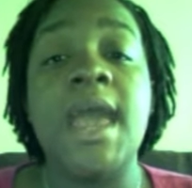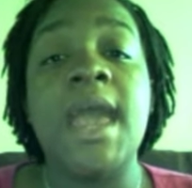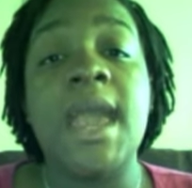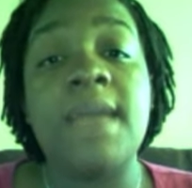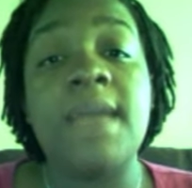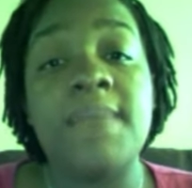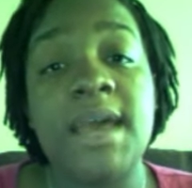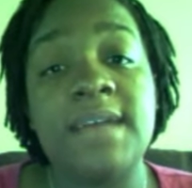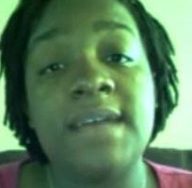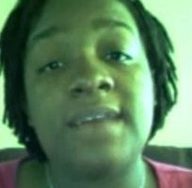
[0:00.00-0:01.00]
and
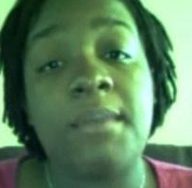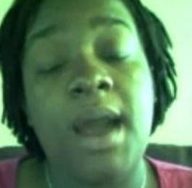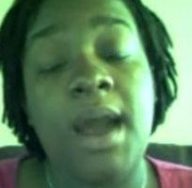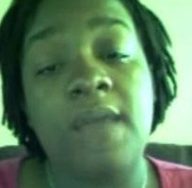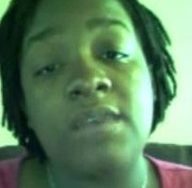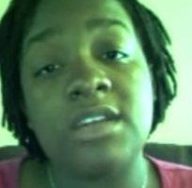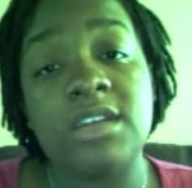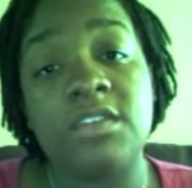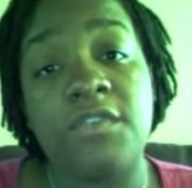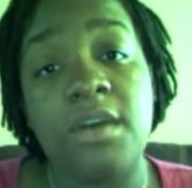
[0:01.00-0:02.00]
because I'm high risk
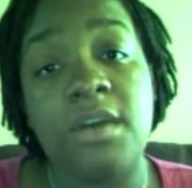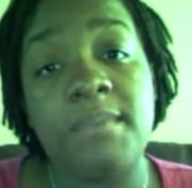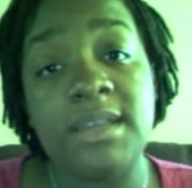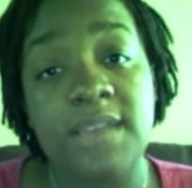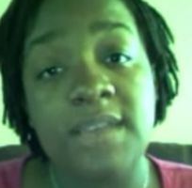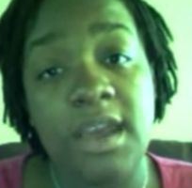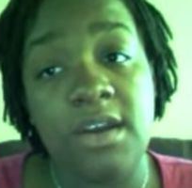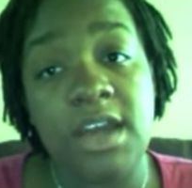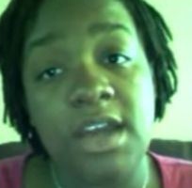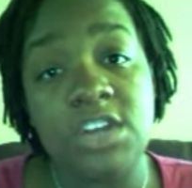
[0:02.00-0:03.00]
for a
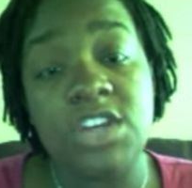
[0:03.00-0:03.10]
miscarriage,